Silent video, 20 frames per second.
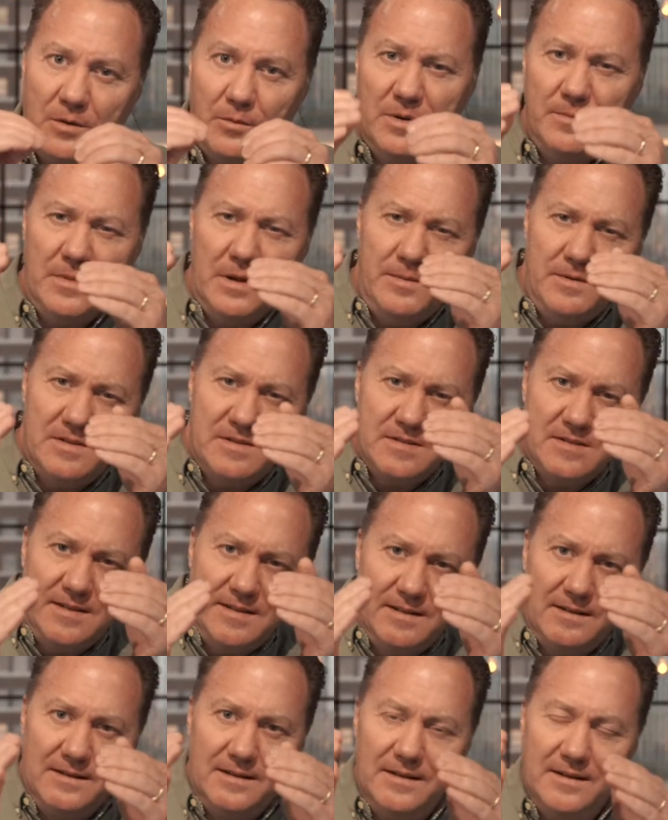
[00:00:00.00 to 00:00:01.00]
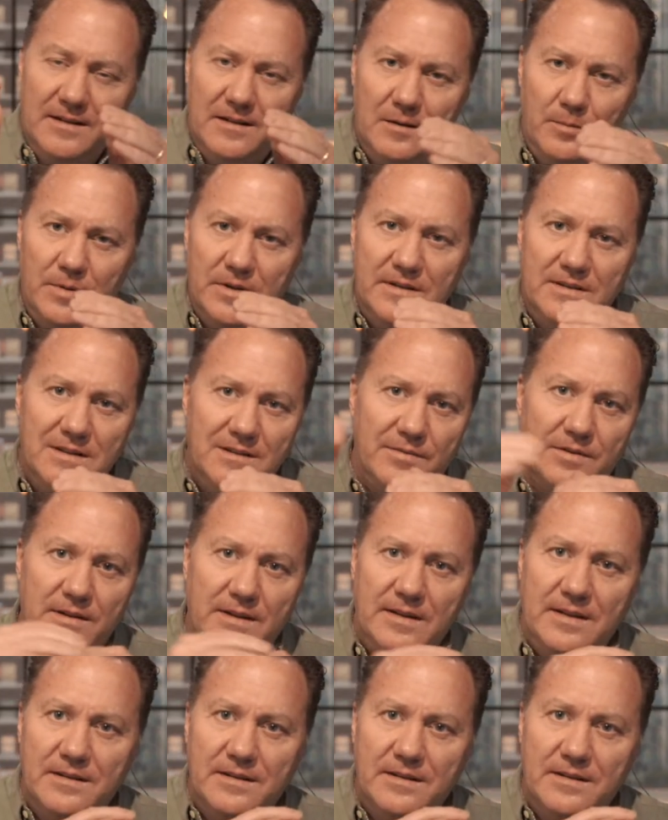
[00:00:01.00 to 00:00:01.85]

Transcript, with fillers: We maybe see it a little bit differently.